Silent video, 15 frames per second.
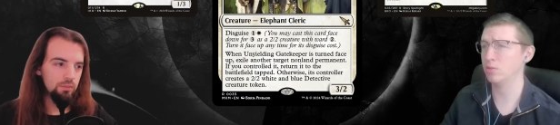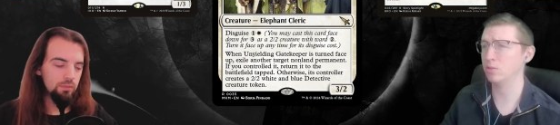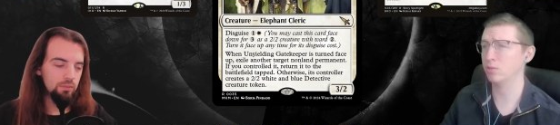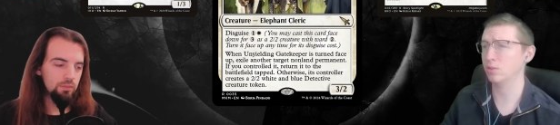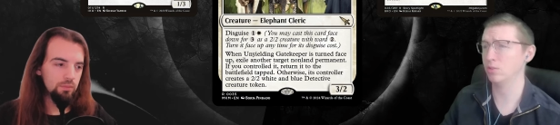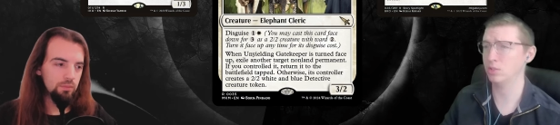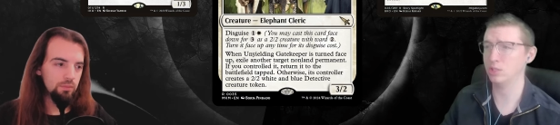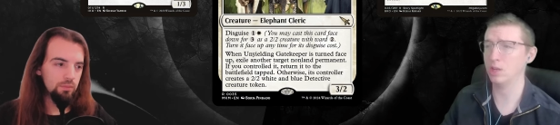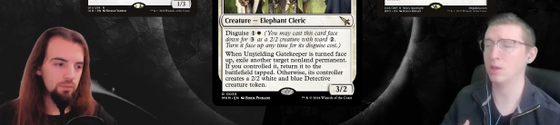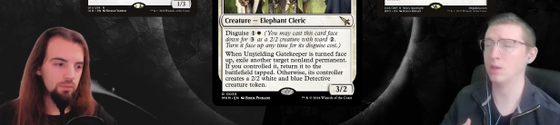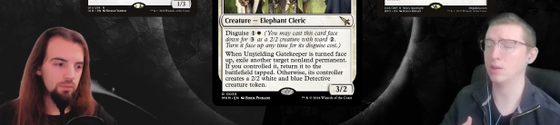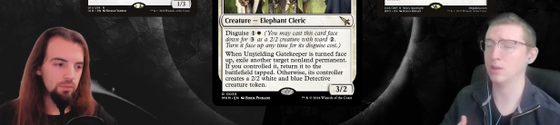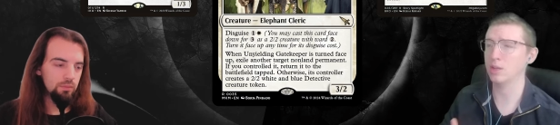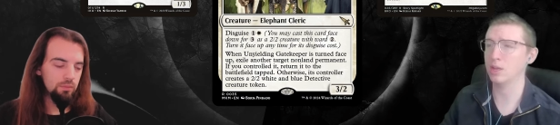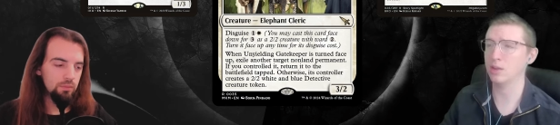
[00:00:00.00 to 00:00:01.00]
Speaker 1: to,
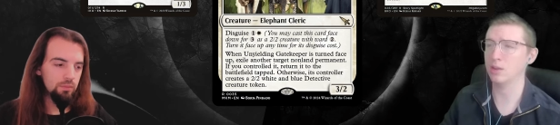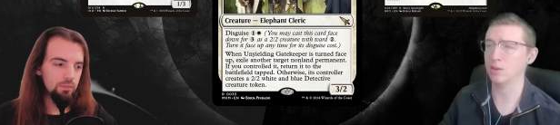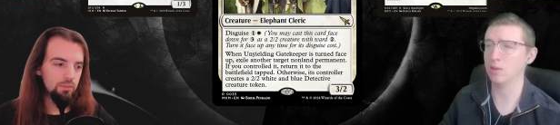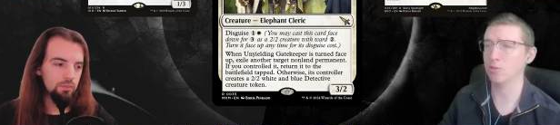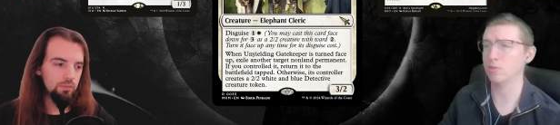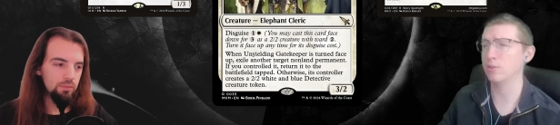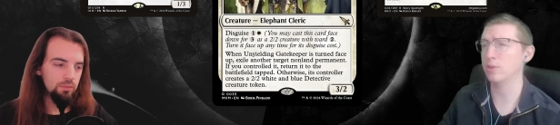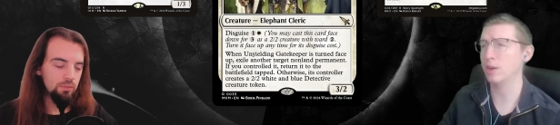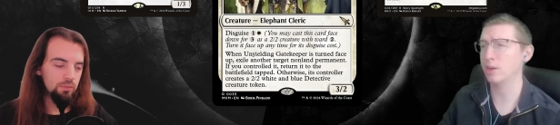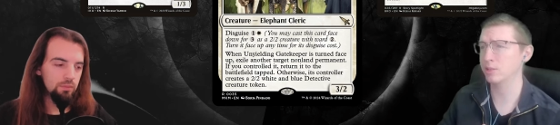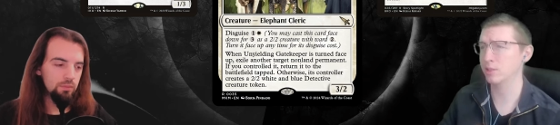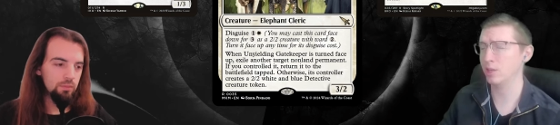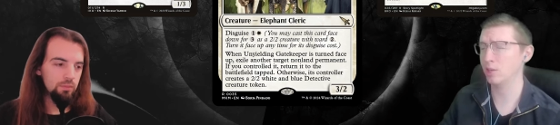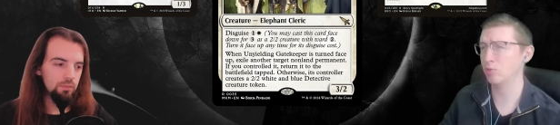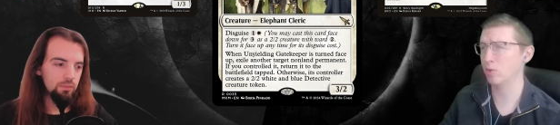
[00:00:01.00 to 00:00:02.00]
say, get another
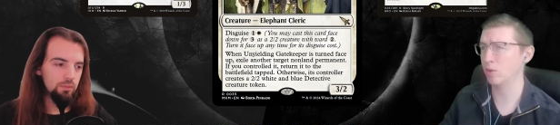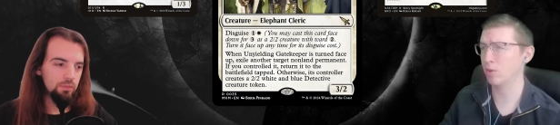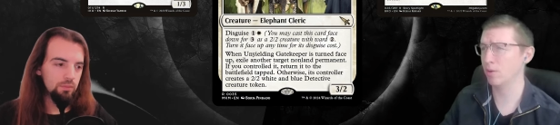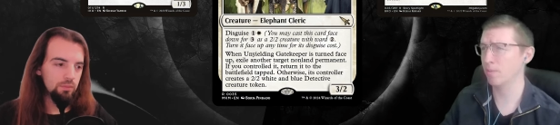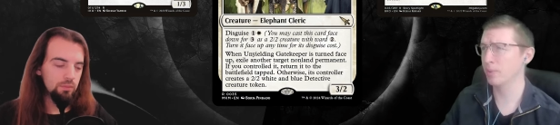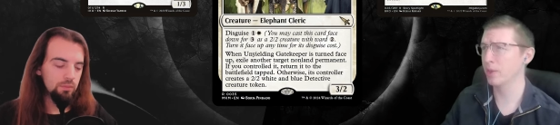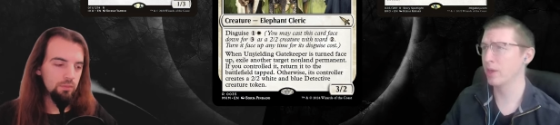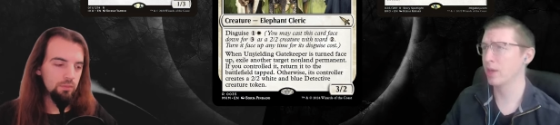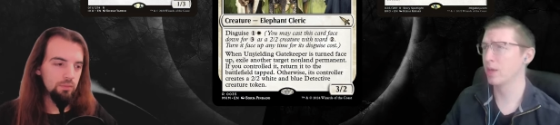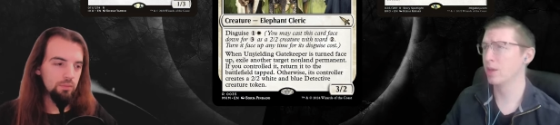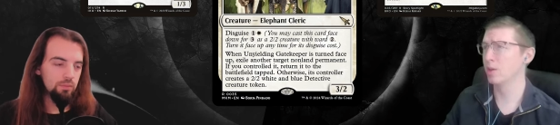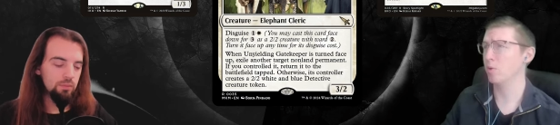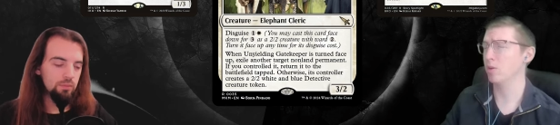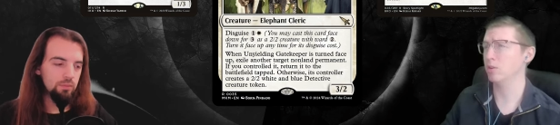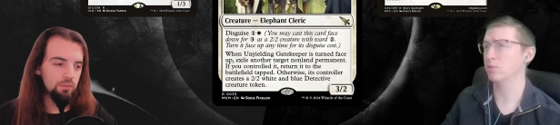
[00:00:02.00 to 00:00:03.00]
Dockside trigger.
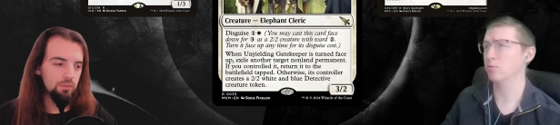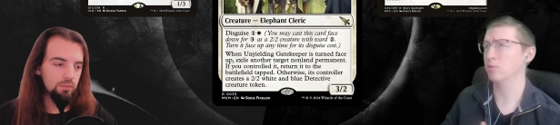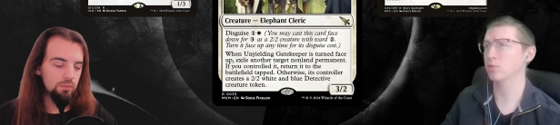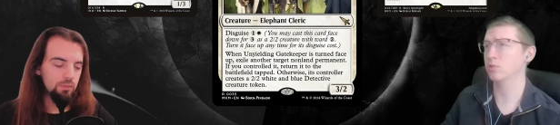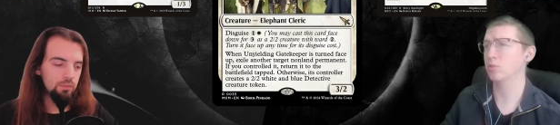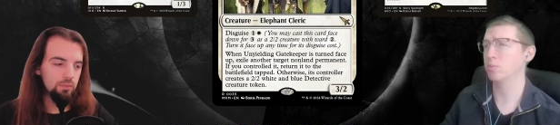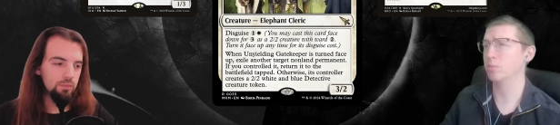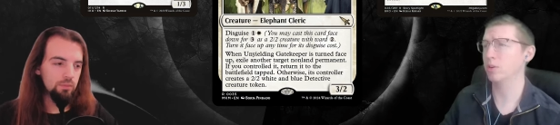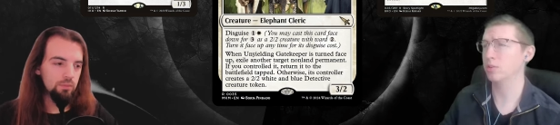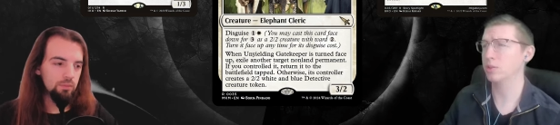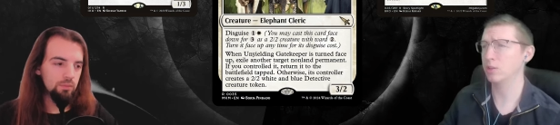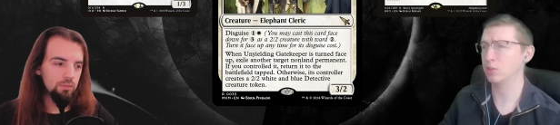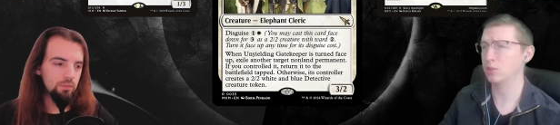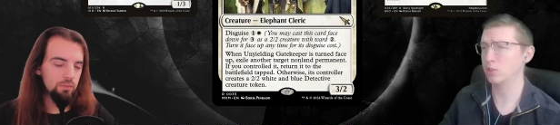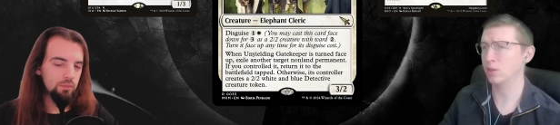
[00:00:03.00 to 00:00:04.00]
Whereas for Soul
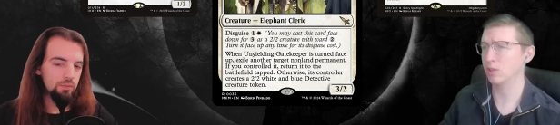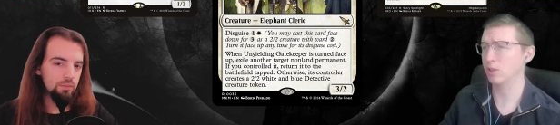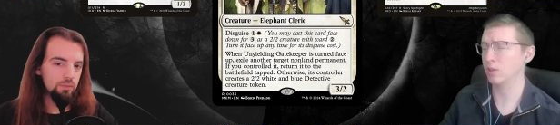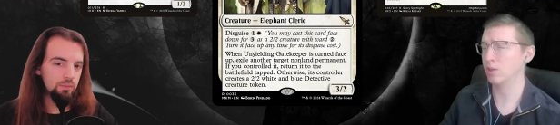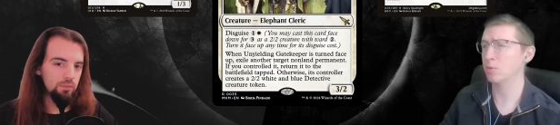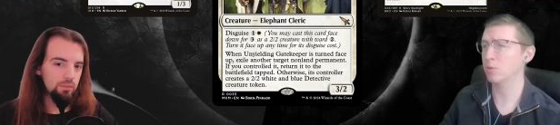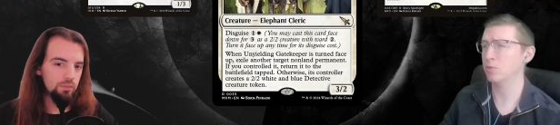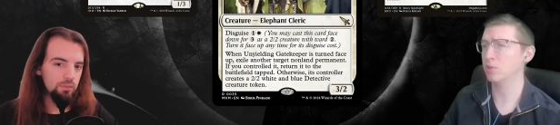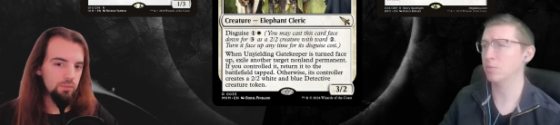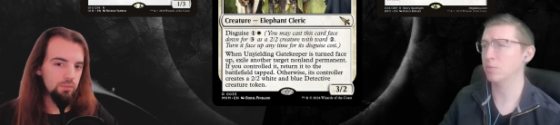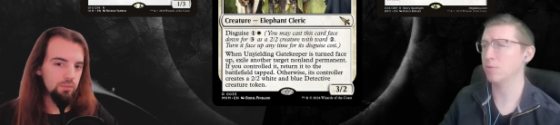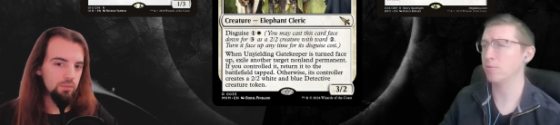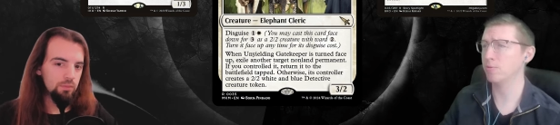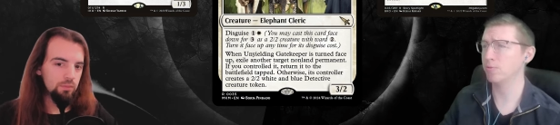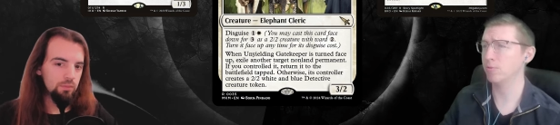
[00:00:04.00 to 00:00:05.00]
Partition, I think it would only be
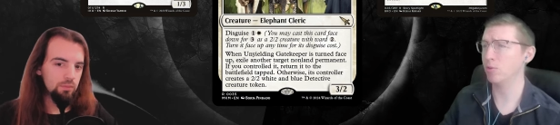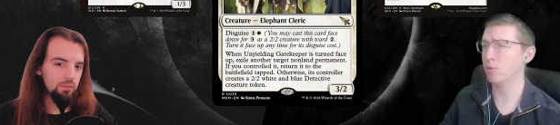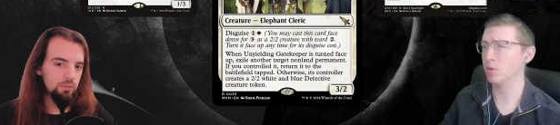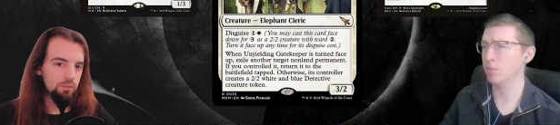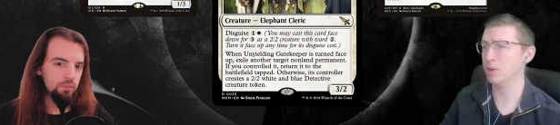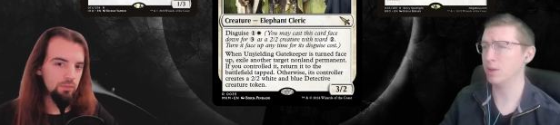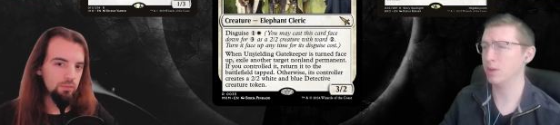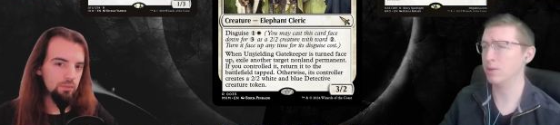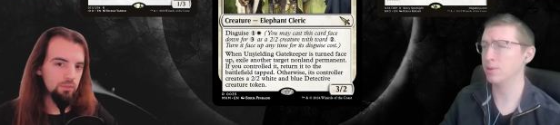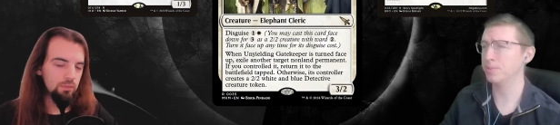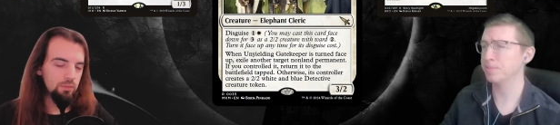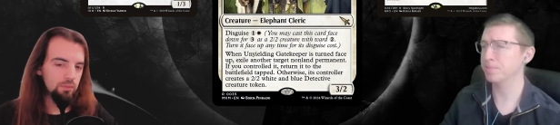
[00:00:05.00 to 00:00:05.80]
four mana.